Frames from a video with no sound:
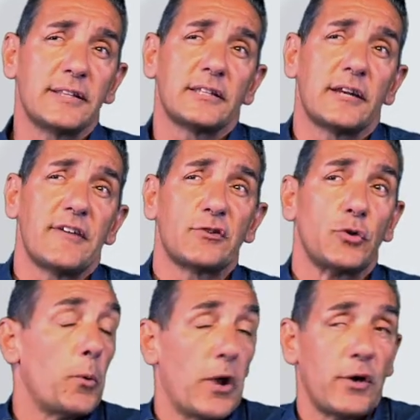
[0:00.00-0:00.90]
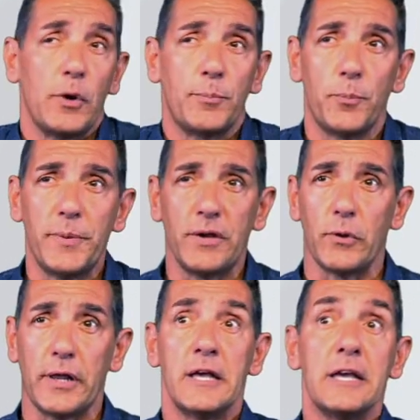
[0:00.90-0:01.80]
can actually be affected
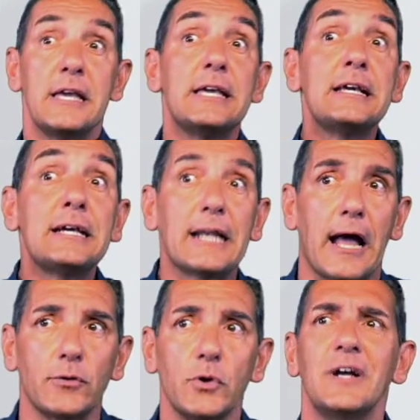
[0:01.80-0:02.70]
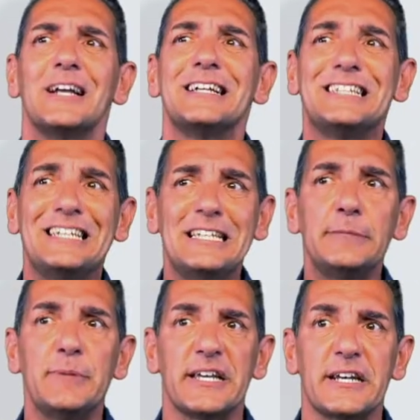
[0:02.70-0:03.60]
by using smaller molecules
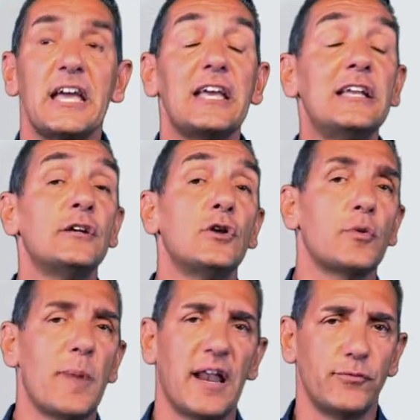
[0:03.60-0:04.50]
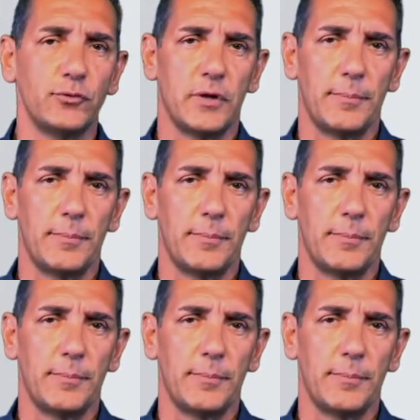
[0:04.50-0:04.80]
able to weaken their